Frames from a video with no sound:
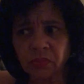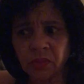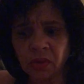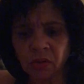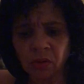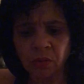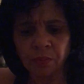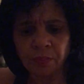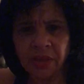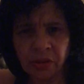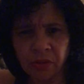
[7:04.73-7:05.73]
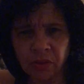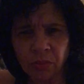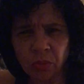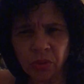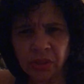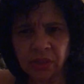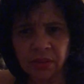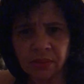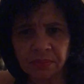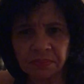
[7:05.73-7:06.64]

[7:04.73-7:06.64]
you know, beer in the morning,